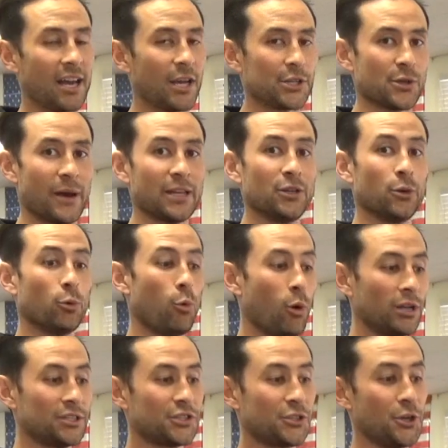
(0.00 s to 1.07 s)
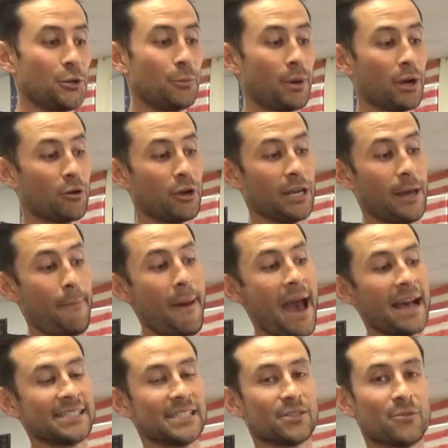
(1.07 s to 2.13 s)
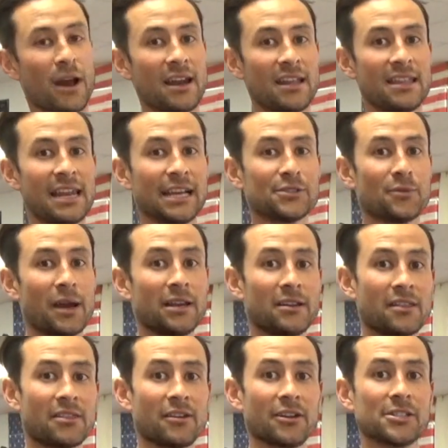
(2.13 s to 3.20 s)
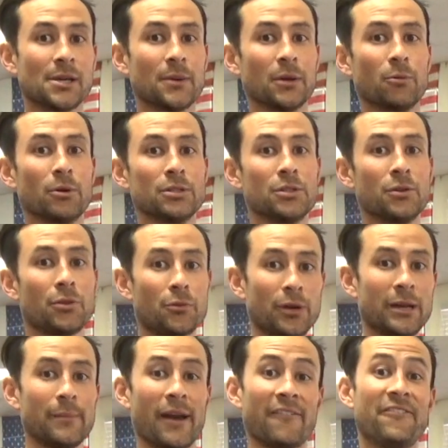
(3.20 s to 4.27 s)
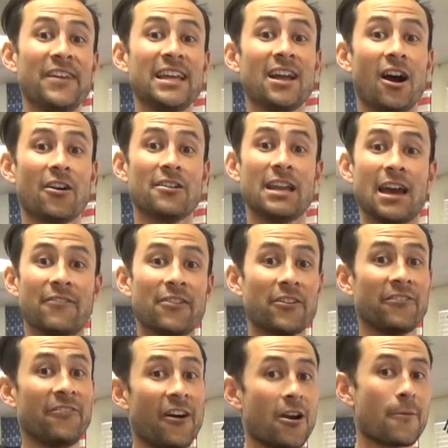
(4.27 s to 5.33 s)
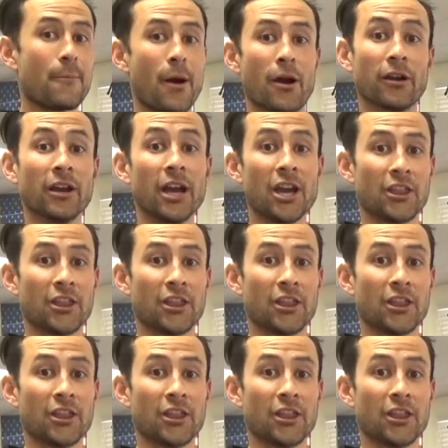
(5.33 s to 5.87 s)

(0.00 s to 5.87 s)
So I do 1 scoop and it passes right into the next, right into the third. So I'm doing 1, 2, 3. My feet are never far apart.